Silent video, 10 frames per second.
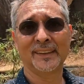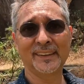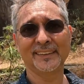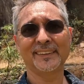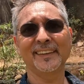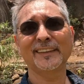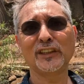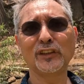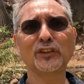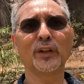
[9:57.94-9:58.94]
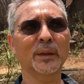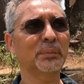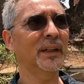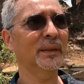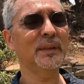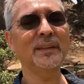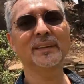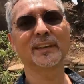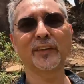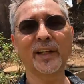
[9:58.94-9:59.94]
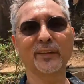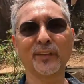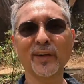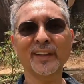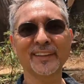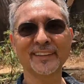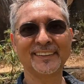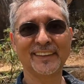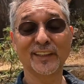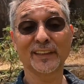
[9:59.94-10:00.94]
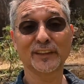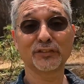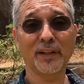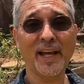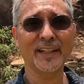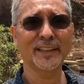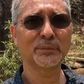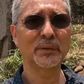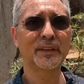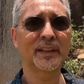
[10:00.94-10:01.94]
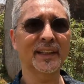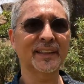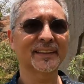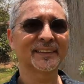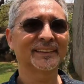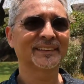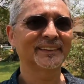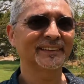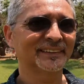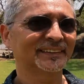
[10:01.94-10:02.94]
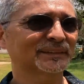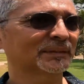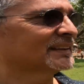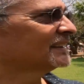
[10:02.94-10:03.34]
All right, see this huge rock behind me? Granite rock. Look at it, it's flat. It's been cut. It's been